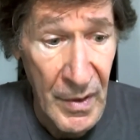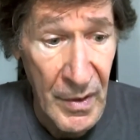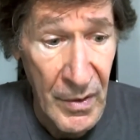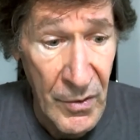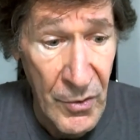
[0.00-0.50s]

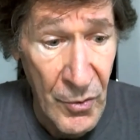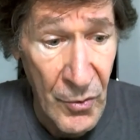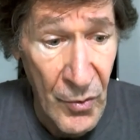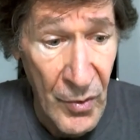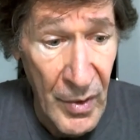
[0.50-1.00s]

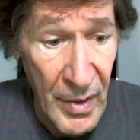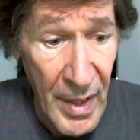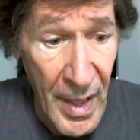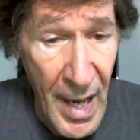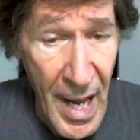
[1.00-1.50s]
you
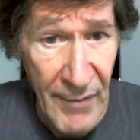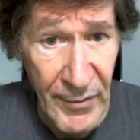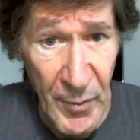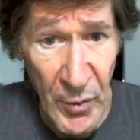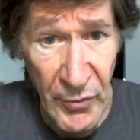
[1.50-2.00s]
have
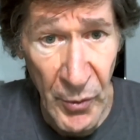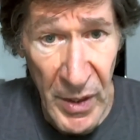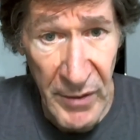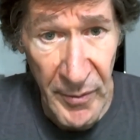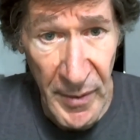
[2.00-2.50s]
to move away
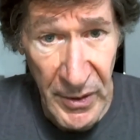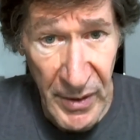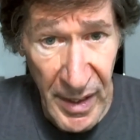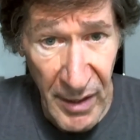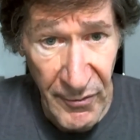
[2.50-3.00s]
from it. You
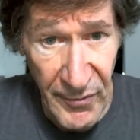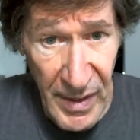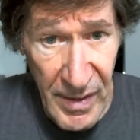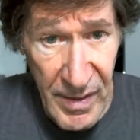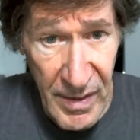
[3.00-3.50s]
can't
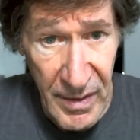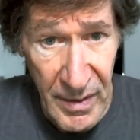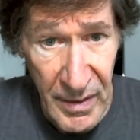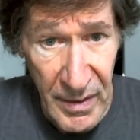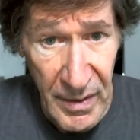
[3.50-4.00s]
face it.
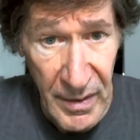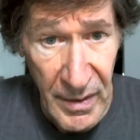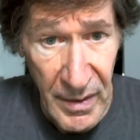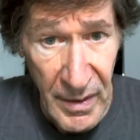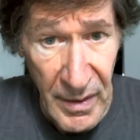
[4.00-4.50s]

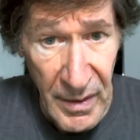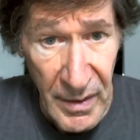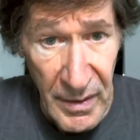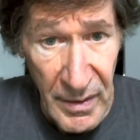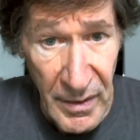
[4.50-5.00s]

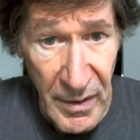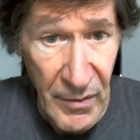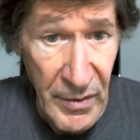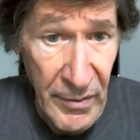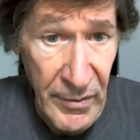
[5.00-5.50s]

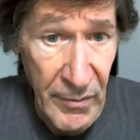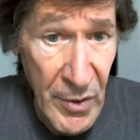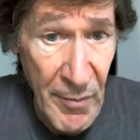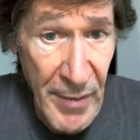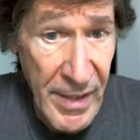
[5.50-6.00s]

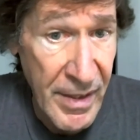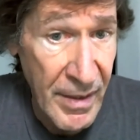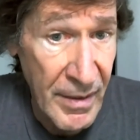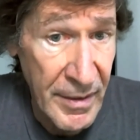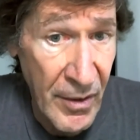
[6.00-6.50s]
You
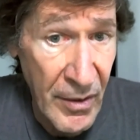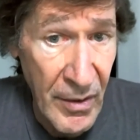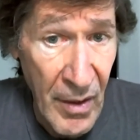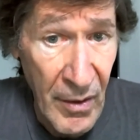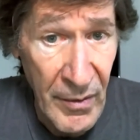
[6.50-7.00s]
basically
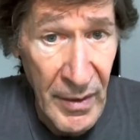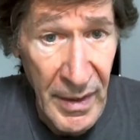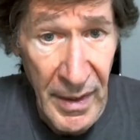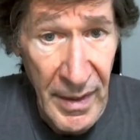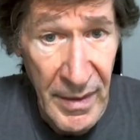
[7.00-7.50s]
are
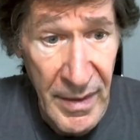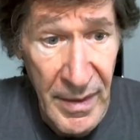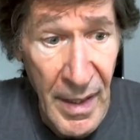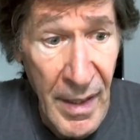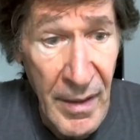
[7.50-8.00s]
in
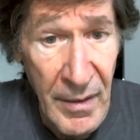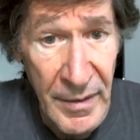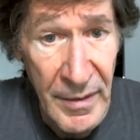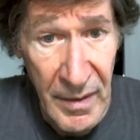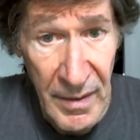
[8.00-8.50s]
denial.
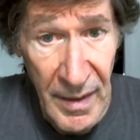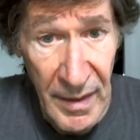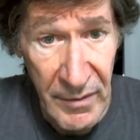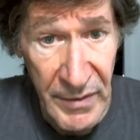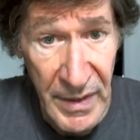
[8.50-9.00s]
It's a
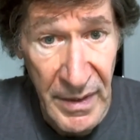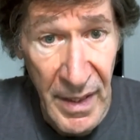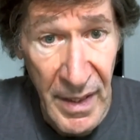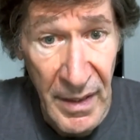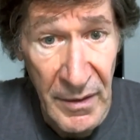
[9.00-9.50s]
collective
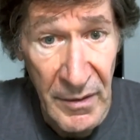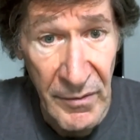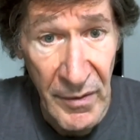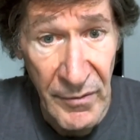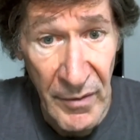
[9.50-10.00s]
denial
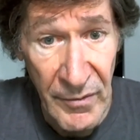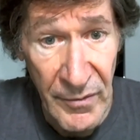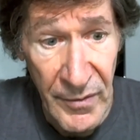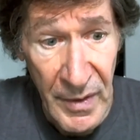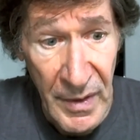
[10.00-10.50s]

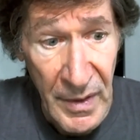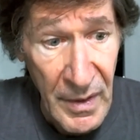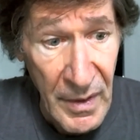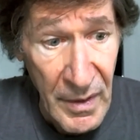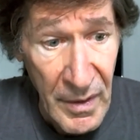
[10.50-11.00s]

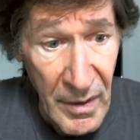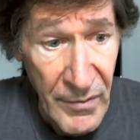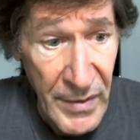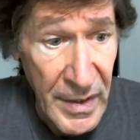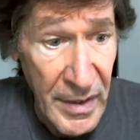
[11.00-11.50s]
of
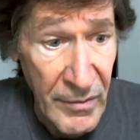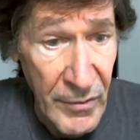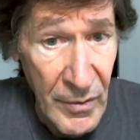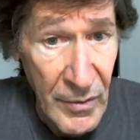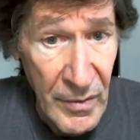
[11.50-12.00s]
the
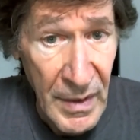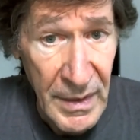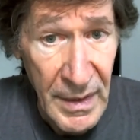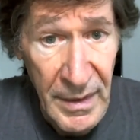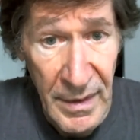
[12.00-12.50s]
evil,
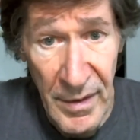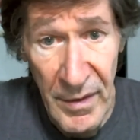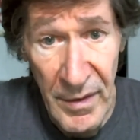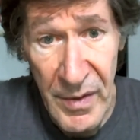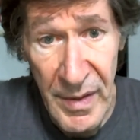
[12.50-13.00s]
and it's
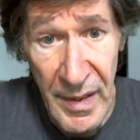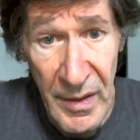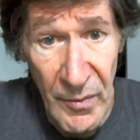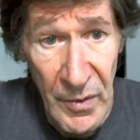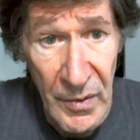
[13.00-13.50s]

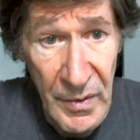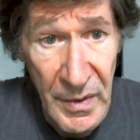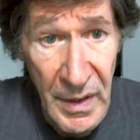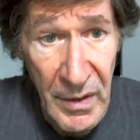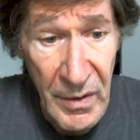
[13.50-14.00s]
understandable,
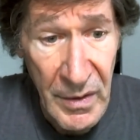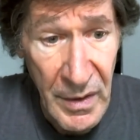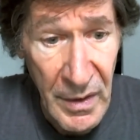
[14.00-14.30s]
because